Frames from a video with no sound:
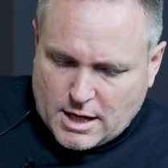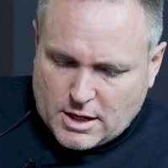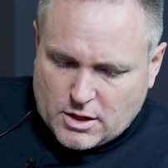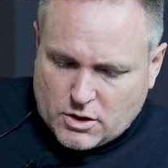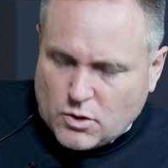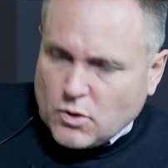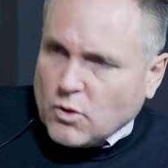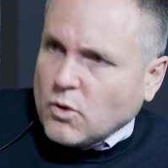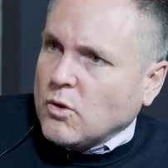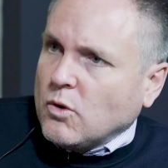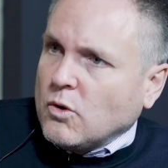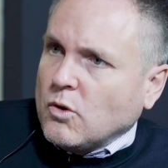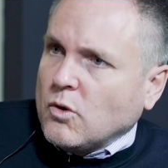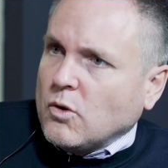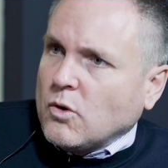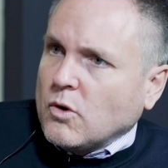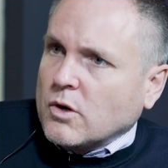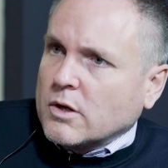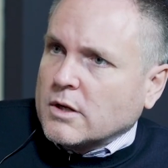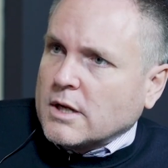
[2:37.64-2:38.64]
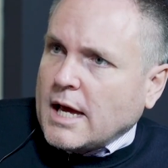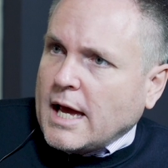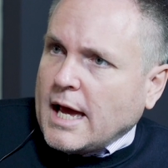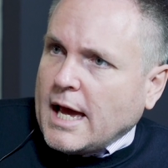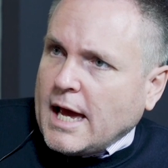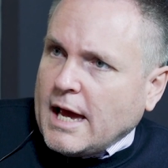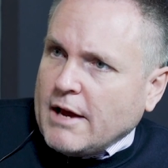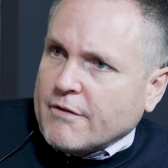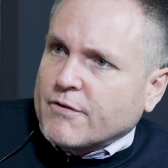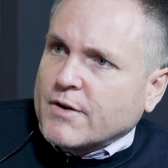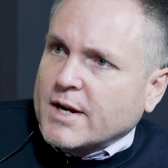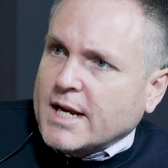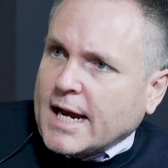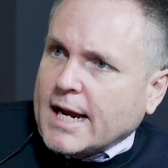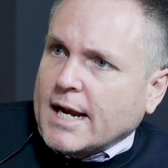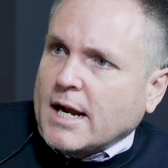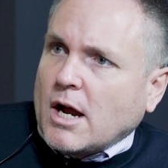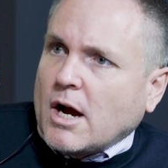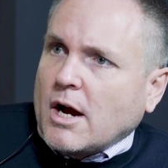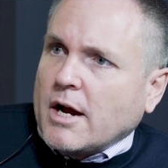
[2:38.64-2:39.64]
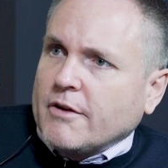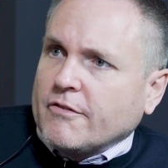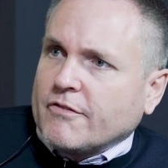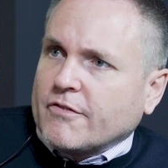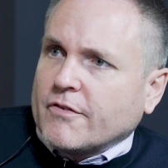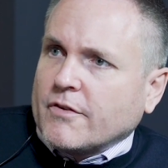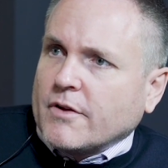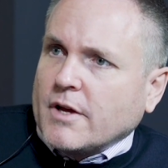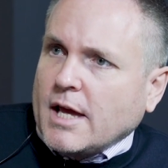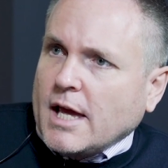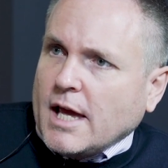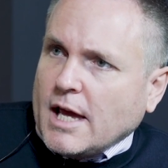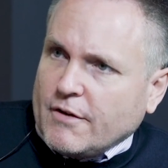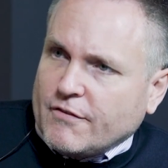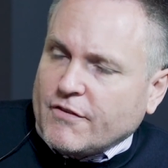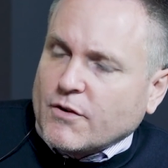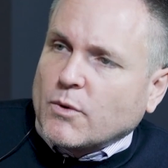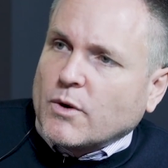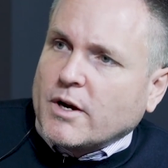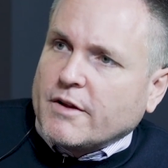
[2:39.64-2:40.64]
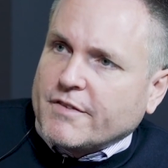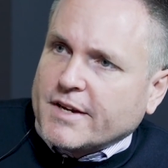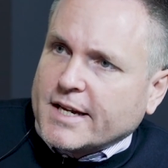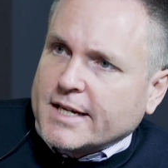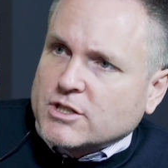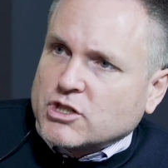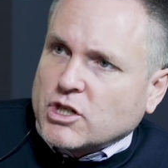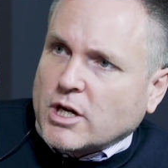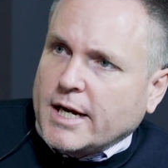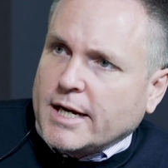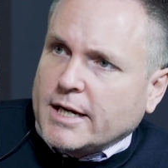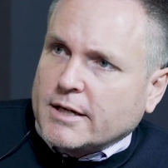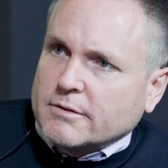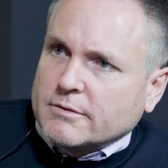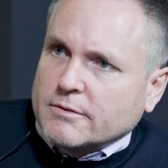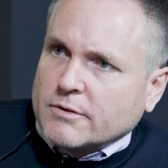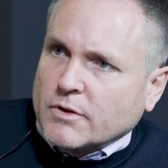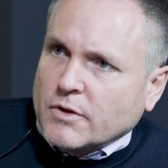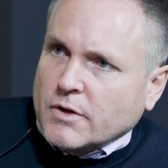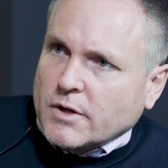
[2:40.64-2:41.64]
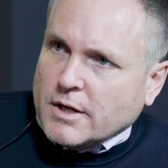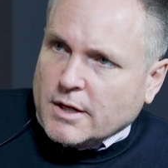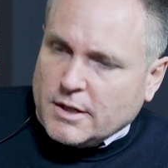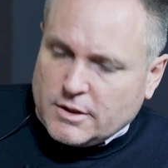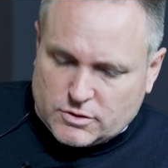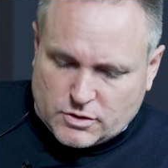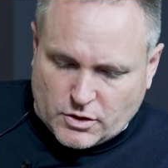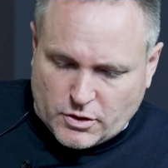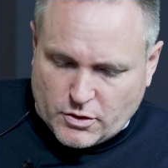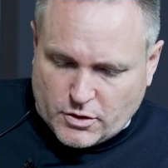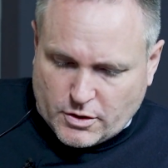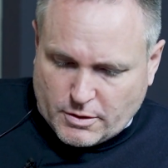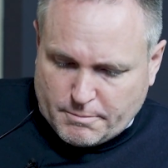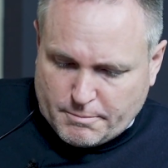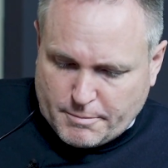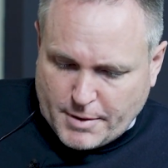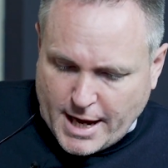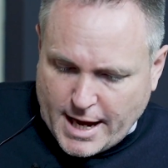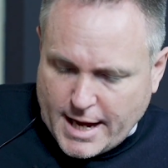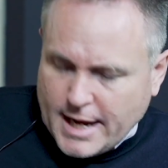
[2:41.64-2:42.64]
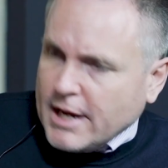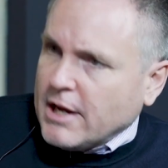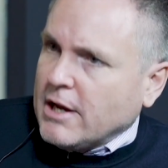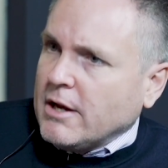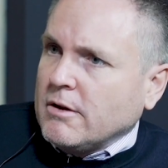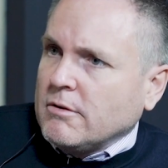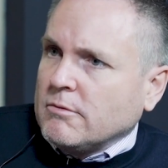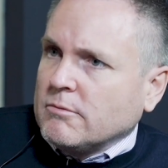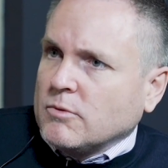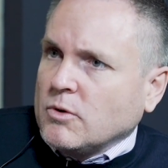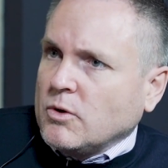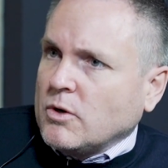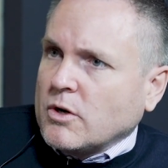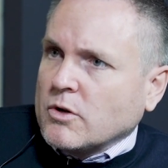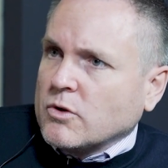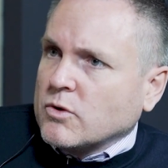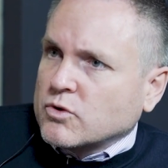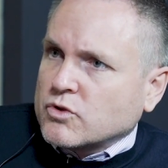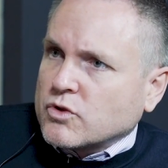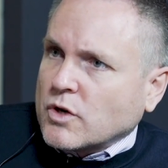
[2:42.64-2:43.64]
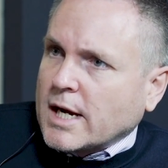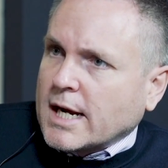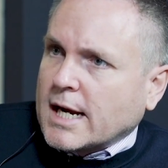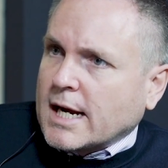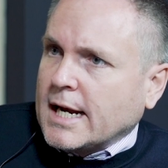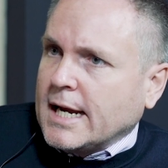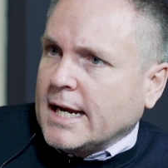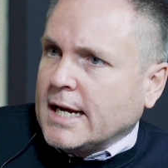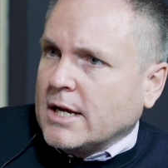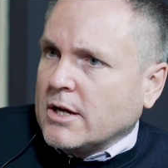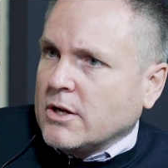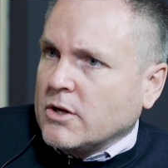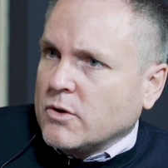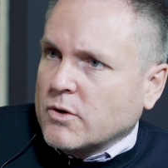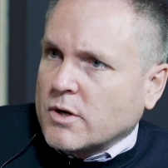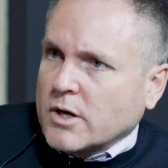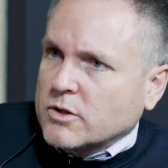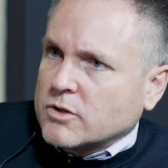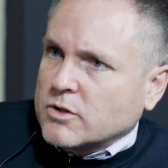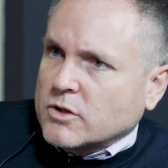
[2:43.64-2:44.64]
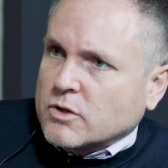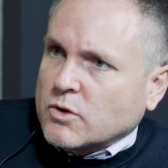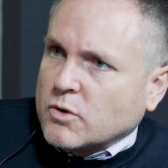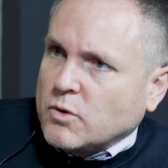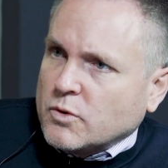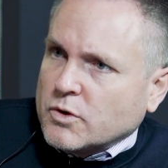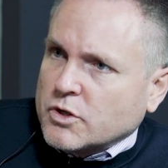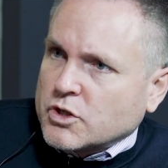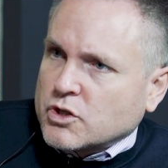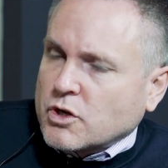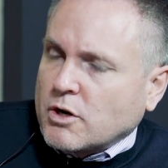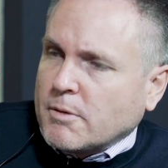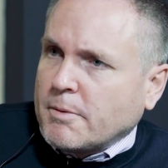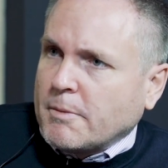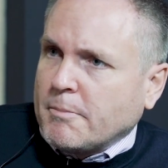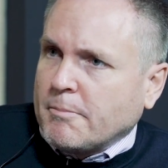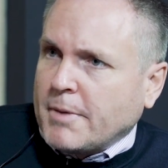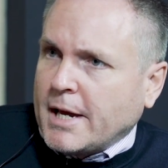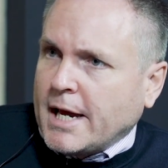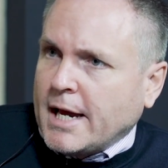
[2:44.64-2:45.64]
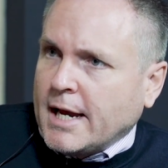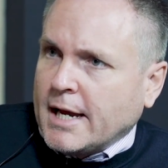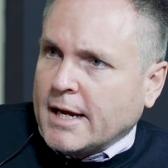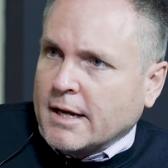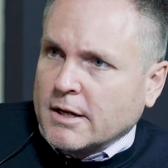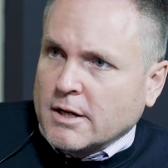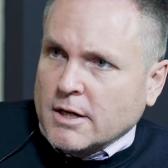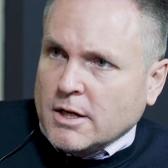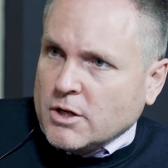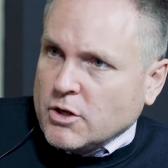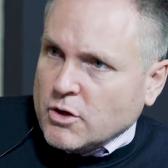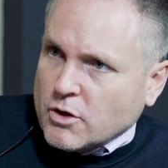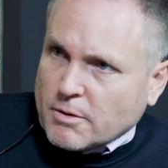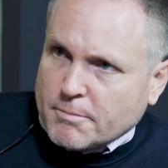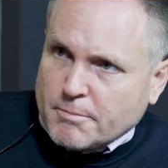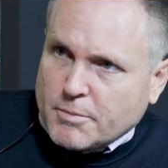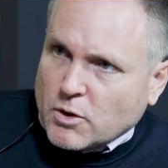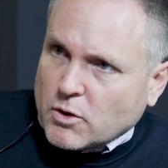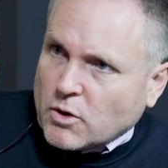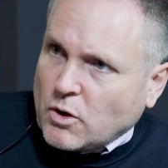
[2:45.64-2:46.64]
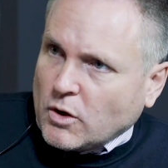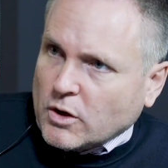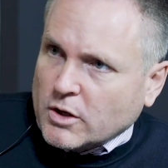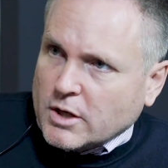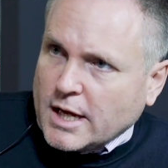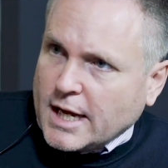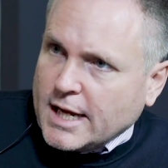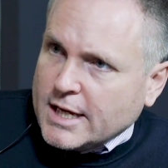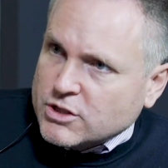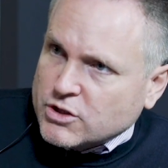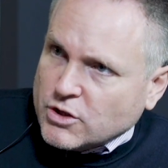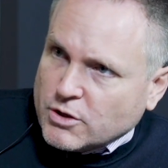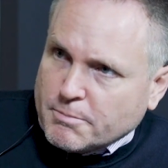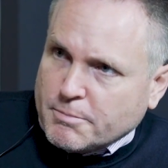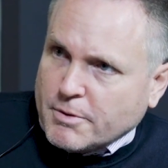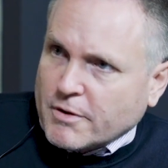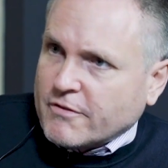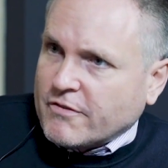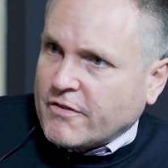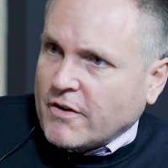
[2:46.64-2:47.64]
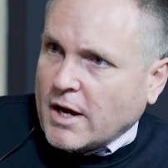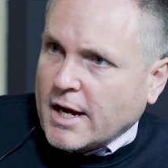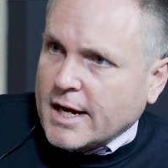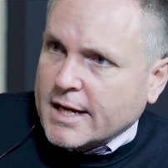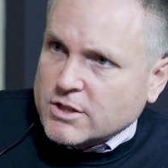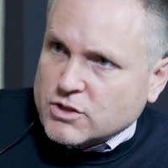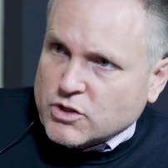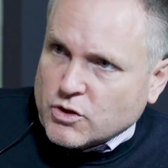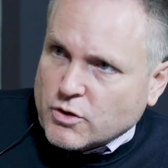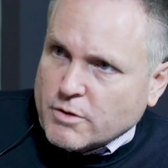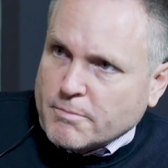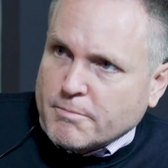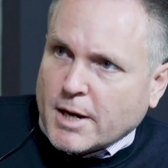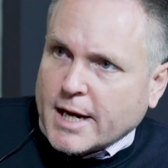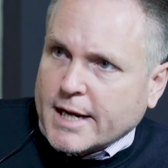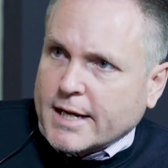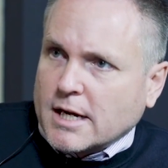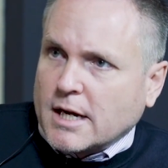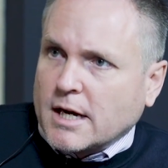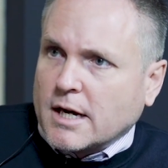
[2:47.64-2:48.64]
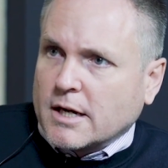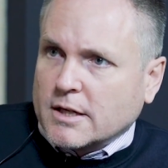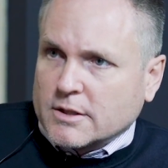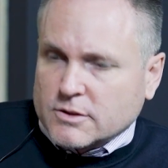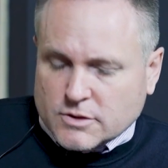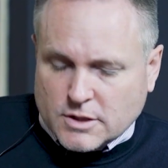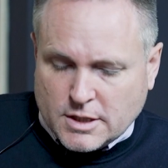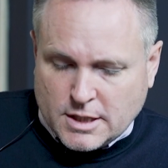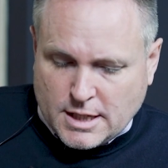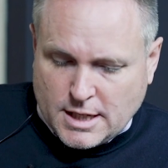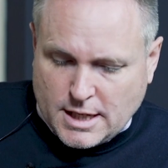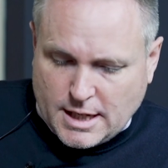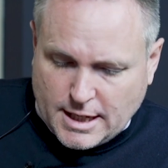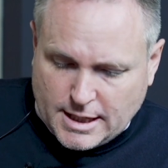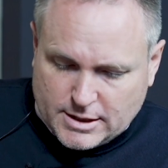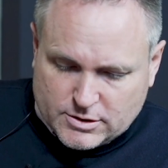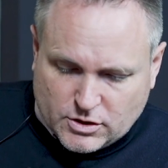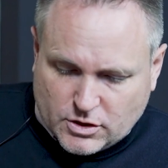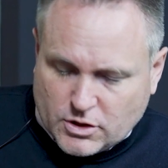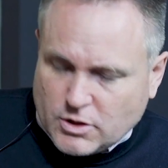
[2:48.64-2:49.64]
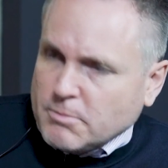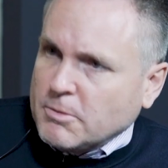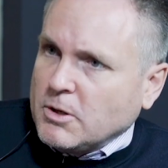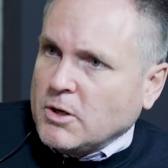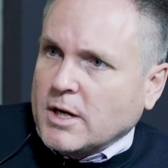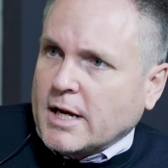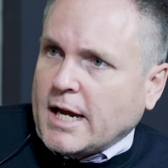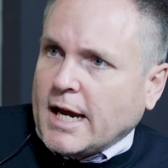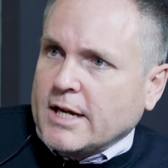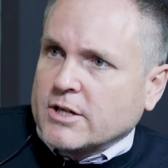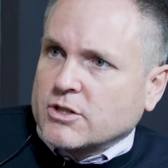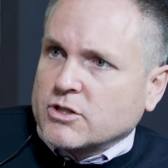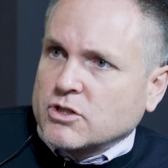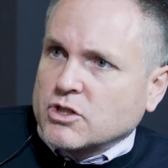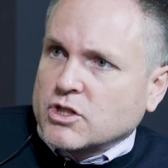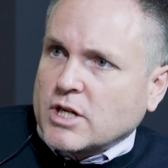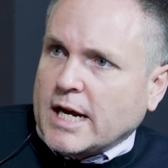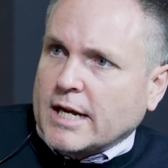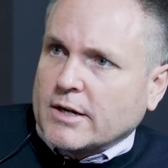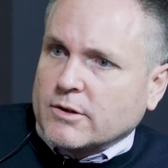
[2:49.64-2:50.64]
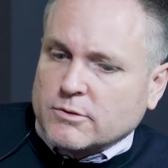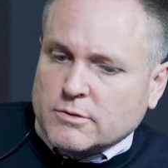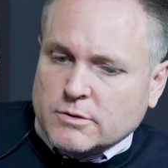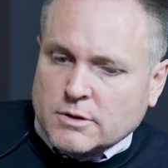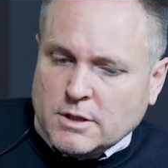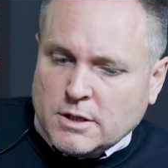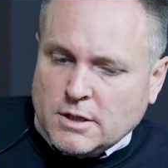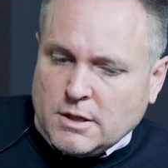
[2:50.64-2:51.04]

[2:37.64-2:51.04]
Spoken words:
your everyday life if you're living in China. So you can pay, your dry cleaner, you go to the corner shop and pay, you can book holidays, you can book flights, you can buy cars. It's a communication channel.